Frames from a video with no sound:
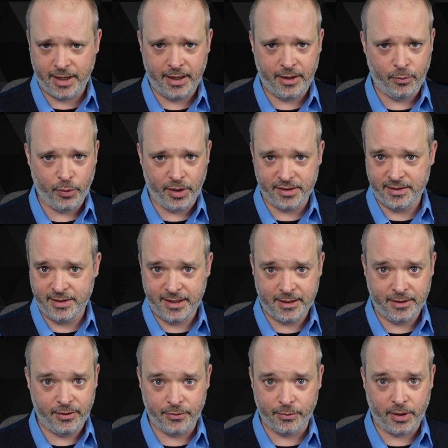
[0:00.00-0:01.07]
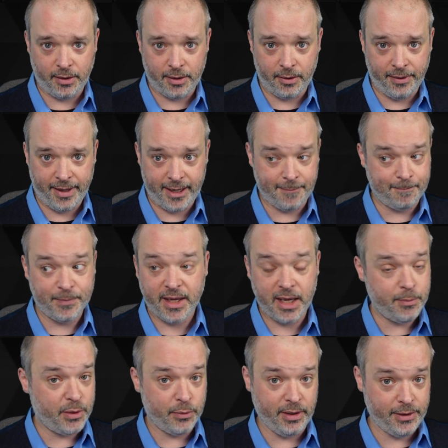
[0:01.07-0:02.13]
and what's needed throughout all that can
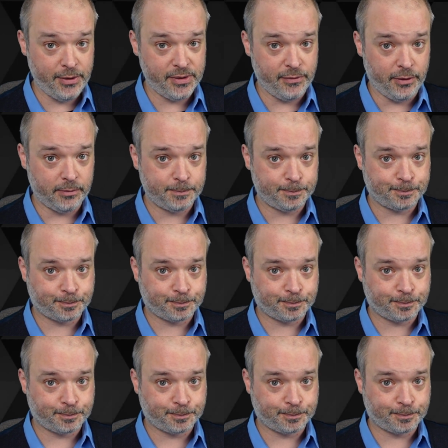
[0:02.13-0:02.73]
be really useful.